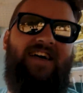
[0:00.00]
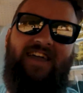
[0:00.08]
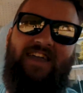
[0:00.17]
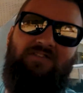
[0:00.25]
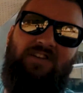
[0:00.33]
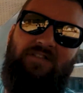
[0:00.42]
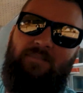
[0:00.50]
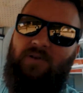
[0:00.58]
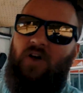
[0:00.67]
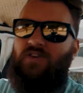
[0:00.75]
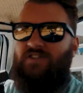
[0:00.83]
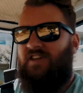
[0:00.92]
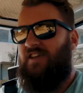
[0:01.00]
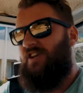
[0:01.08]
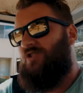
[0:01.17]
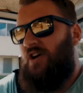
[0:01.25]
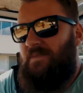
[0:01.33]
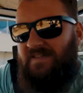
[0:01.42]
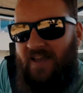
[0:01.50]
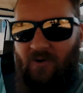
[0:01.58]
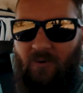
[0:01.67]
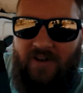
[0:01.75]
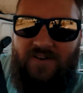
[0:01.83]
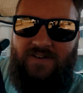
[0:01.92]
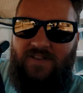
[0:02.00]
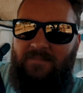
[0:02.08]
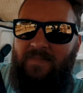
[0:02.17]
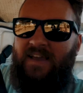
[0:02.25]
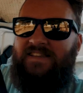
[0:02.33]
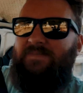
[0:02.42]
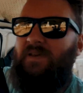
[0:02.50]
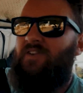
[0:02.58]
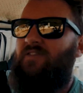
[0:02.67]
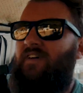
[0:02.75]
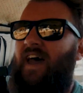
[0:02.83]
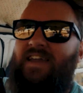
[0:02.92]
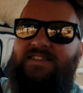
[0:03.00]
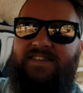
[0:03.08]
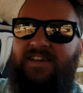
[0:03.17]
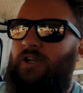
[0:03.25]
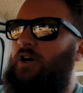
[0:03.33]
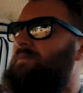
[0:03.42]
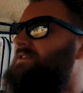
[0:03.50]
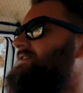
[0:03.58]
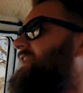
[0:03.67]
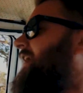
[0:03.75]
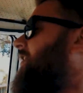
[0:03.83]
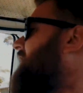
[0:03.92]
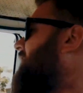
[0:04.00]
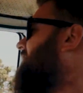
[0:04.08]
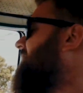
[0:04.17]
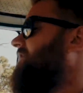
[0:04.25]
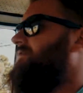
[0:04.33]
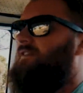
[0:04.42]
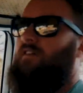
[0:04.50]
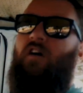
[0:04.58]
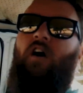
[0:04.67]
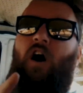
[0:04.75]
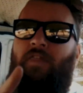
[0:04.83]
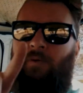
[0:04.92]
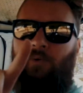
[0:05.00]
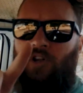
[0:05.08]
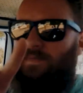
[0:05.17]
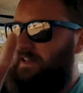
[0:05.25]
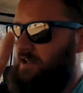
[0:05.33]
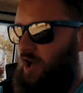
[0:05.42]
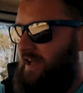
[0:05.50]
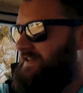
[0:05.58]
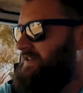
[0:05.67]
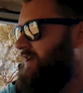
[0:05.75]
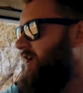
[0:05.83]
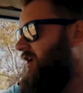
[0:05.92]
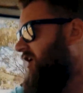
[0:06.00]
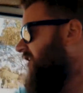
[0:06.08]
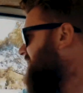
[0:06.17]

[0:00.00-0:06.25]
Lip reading: Even if it blows your eardrums out when you're doing the max speed of 80 kilometers an hour. I think we got up to 90 earlier.